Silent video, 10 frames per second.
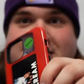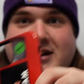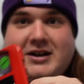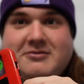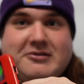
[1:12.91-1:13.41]
right
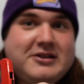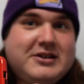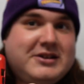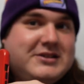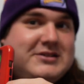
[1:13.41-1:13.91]
now.
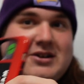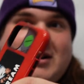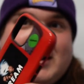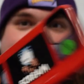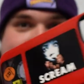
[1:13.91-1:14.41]
So
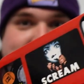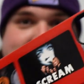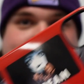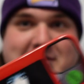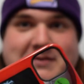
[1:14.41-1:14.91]
I can't put
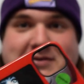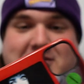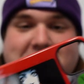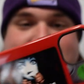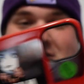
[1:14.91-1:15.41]
it on my
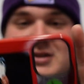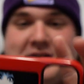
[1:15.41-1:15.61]
phone.